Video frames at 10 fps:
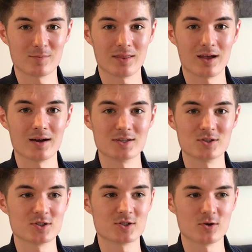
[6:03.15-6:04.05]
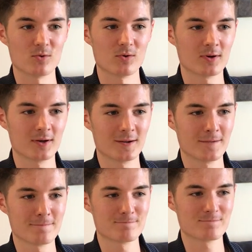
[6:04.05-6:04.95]
about that is just so,
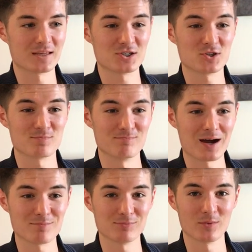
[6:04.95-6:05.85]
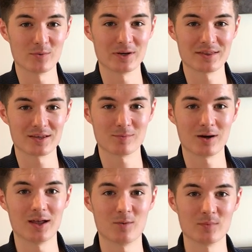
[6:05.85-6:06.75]
it's just mind-blowing when you think
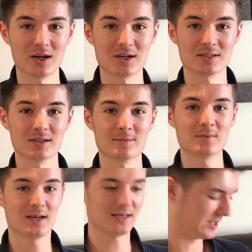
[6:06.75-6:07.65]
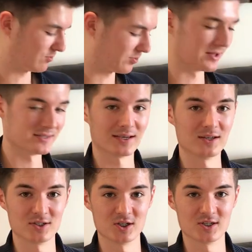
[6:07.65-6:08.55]
about that, and when you actually implement it
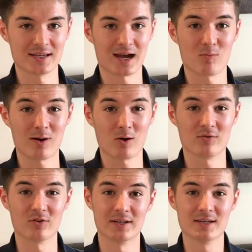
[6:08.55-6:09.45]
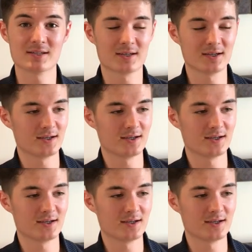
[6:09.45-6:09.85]
and you see how powerful it is.